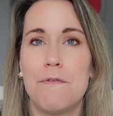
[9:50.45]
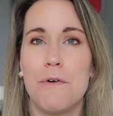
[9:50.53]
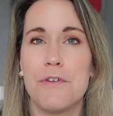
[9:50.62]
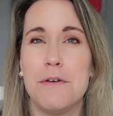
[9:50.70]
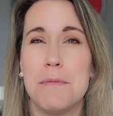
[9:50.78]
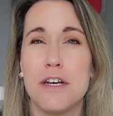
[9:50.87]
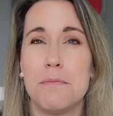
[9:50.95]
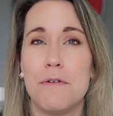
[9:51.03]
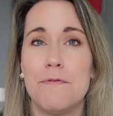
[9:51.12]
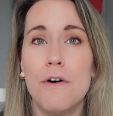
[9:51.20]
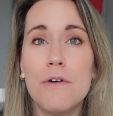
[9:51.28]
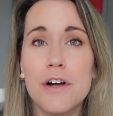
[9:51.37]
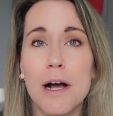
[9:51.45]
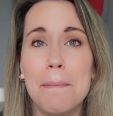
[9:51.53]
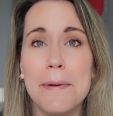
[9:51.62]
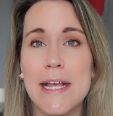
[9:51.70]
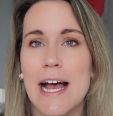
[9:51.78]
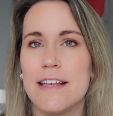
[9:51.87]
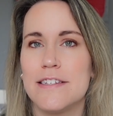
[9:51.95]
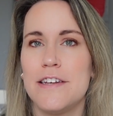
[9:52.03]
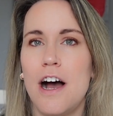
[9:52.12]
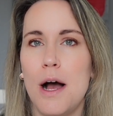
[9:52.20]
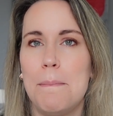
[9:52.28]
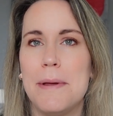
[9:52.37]
for the Minimal Phone Company has
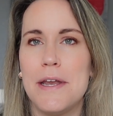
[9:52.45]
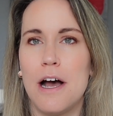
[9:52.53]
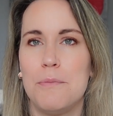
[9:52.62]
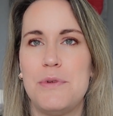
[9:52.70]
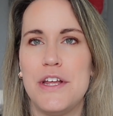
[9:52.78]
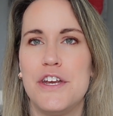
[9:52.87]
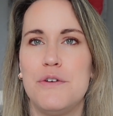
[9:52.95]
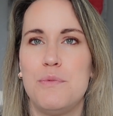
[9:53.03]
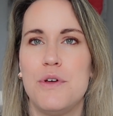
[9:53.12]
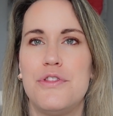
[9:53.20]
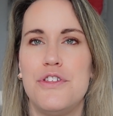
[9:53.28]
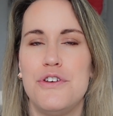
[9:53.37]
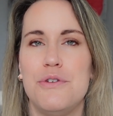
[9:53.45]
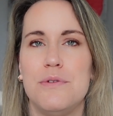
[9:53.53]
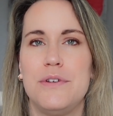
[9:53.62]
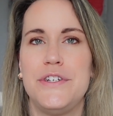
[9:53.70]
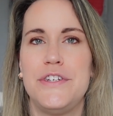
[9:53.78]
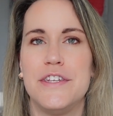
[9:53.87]
not been updated with the new